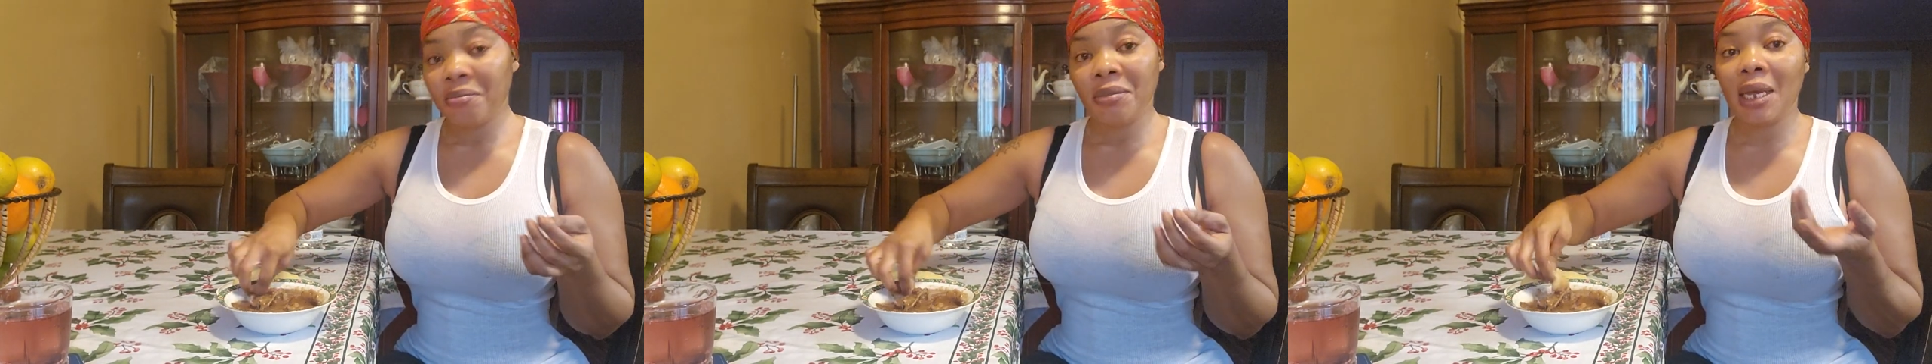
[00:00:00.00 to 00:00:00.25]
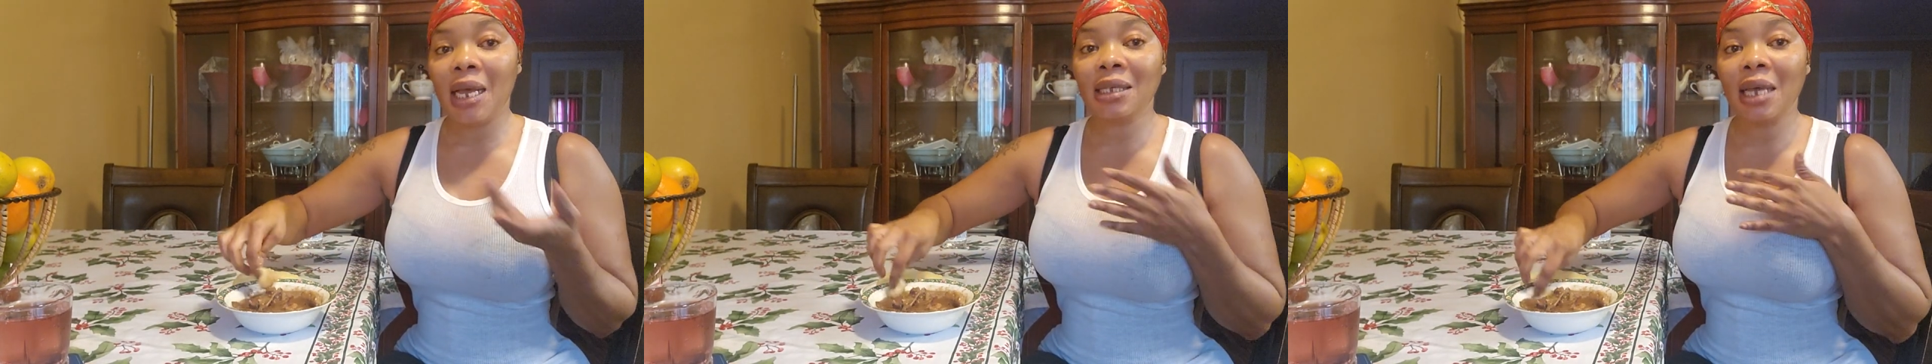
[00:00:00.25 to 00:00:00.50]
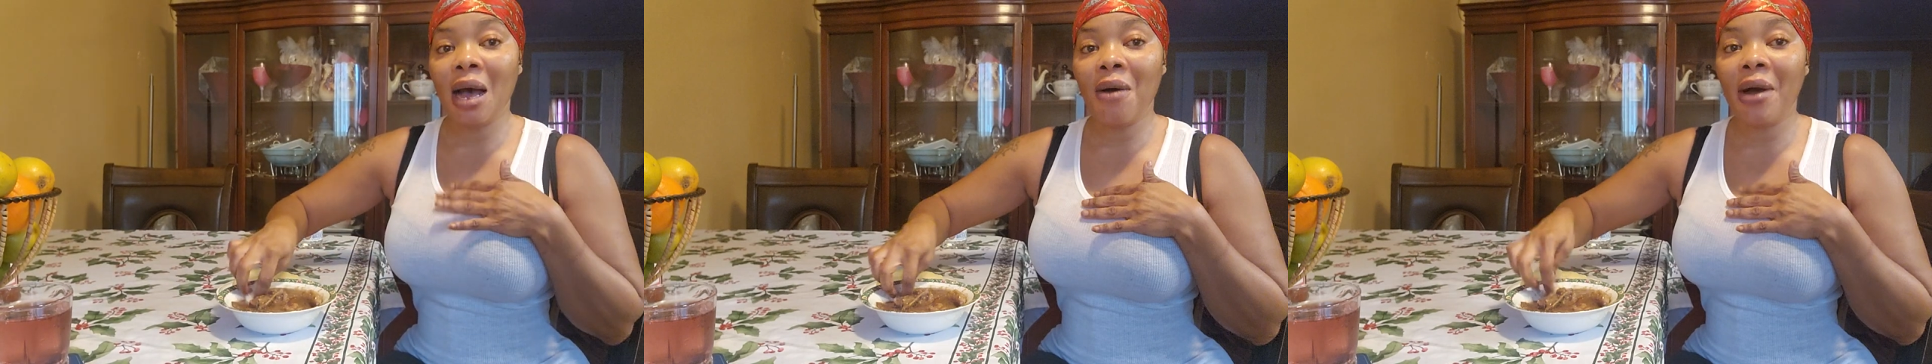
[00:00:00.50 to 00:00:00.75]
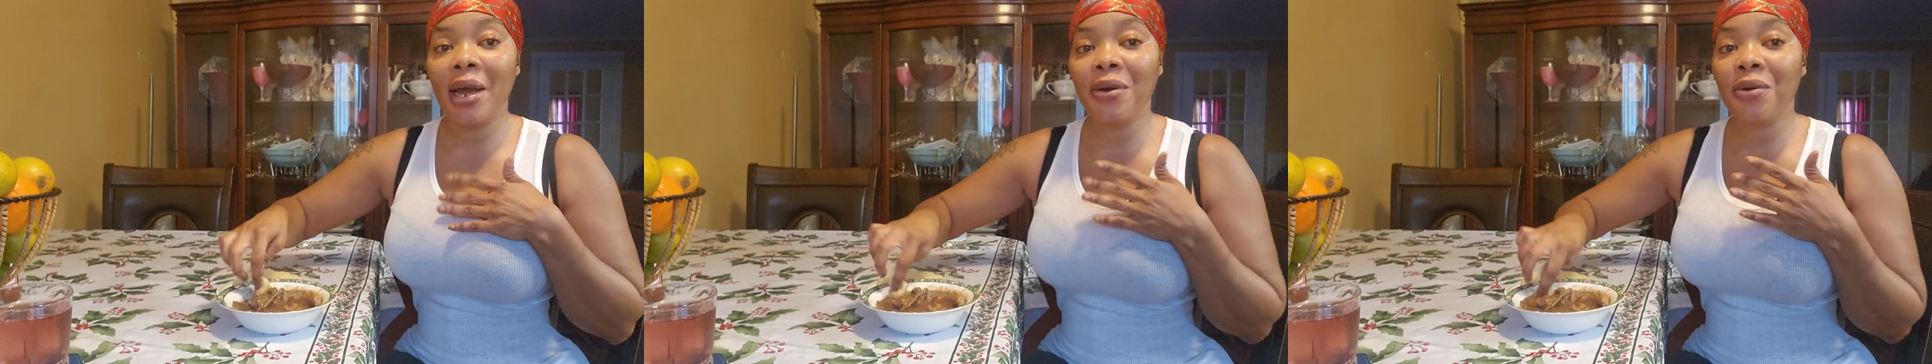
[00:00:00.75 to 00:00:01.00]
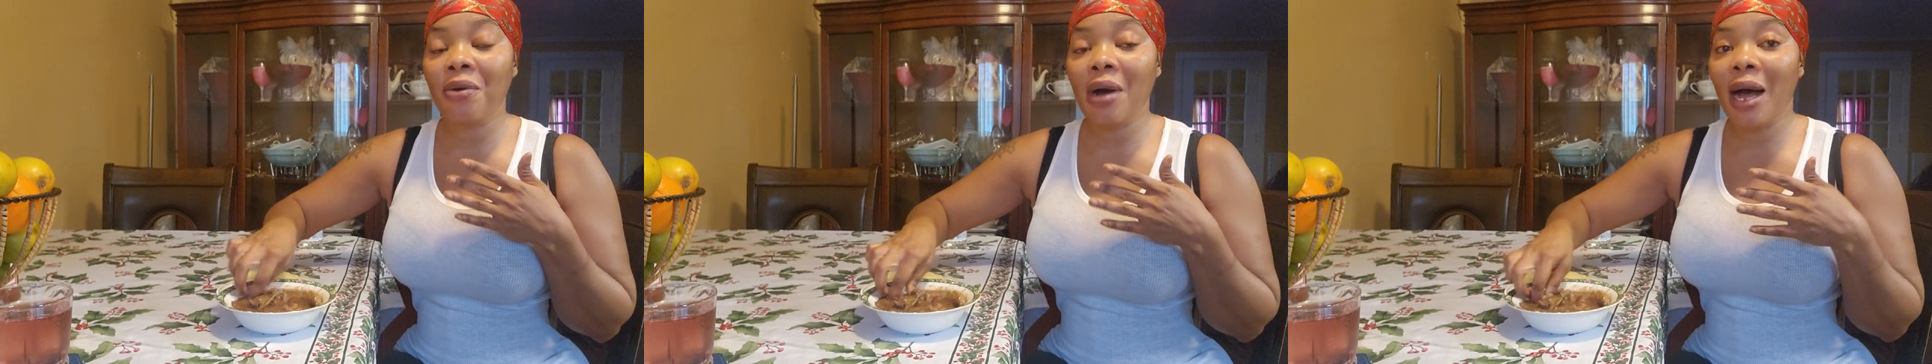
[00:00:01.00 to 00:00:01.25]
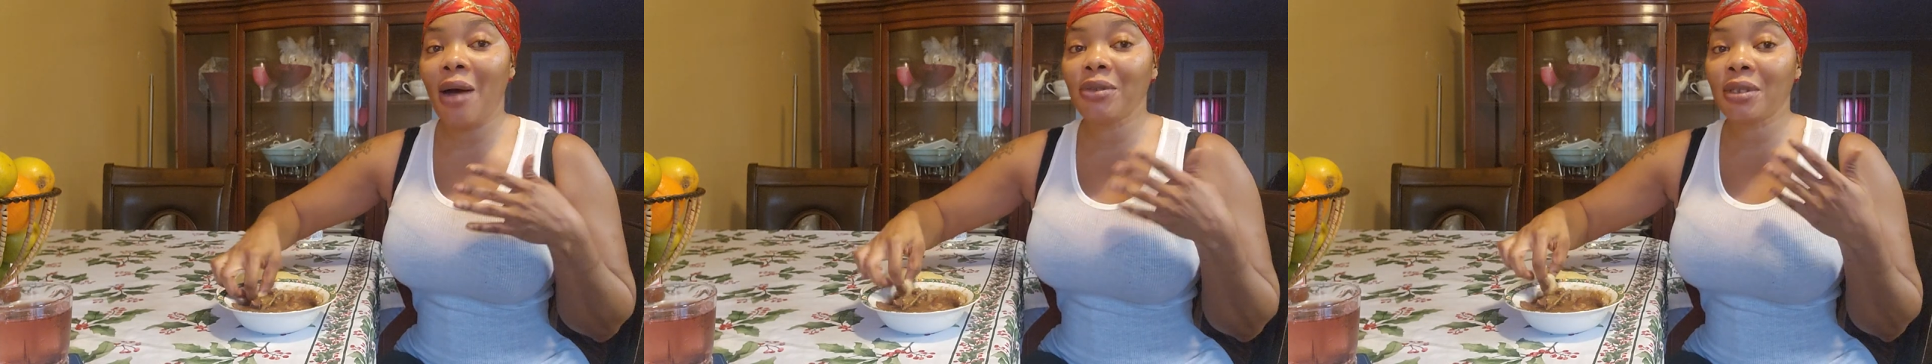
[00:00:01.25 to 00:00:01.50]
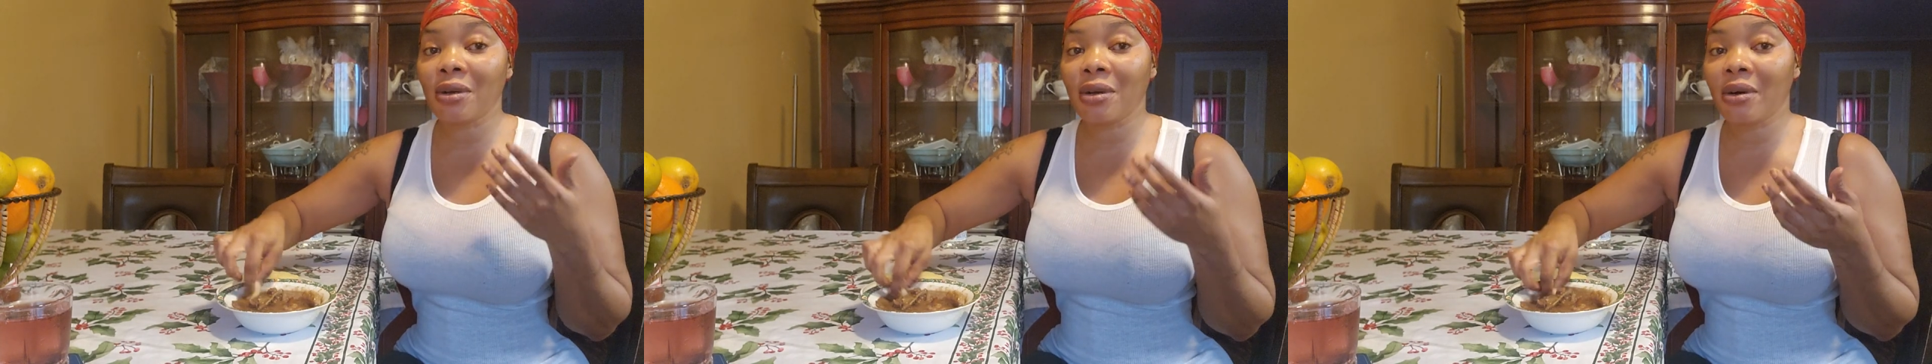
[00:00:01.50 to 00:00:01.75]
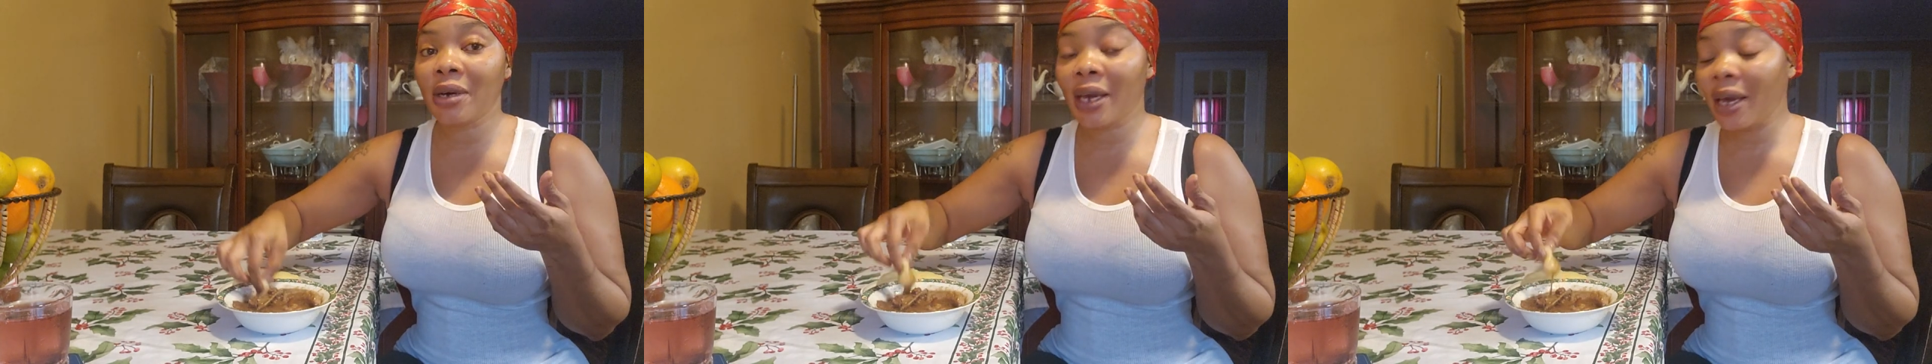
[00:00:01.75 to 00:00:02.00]
That's how I know how to
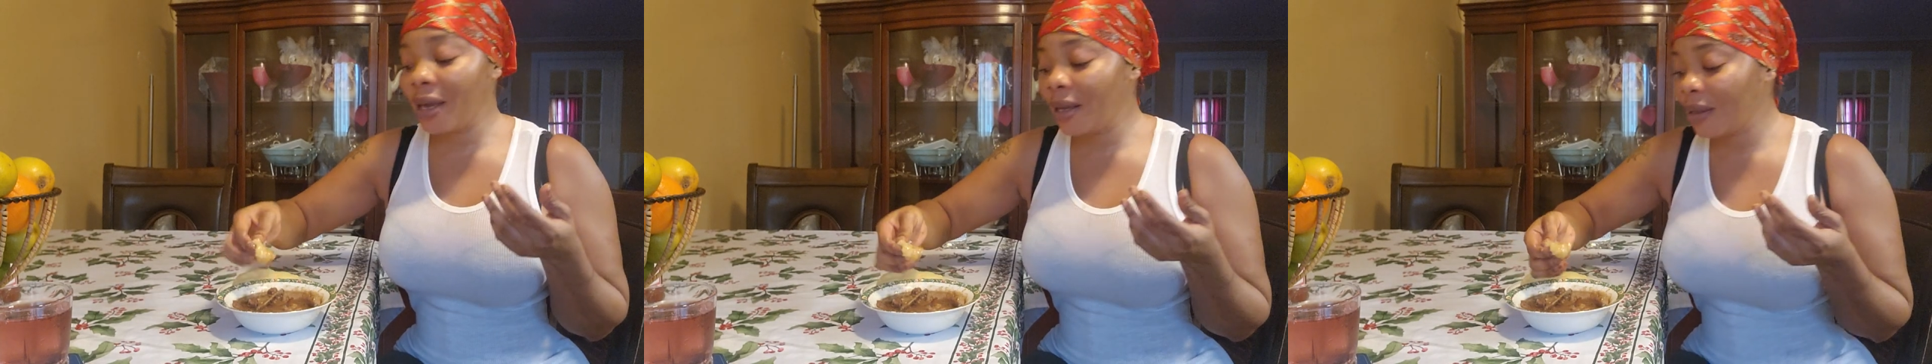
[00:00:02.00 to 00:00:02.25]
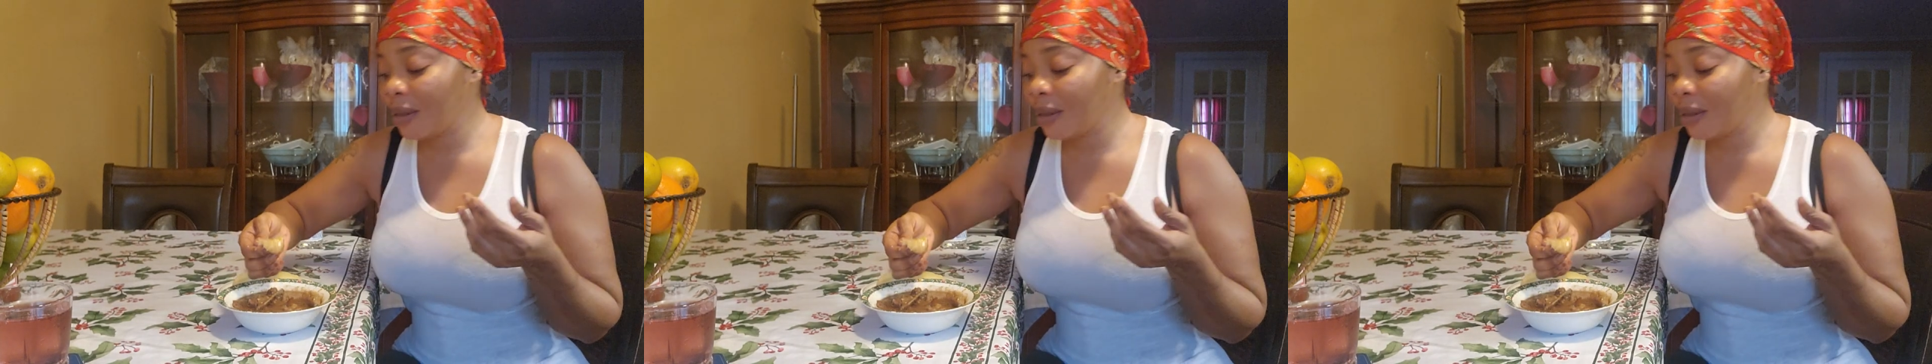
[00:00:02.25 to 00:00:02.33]
cook it.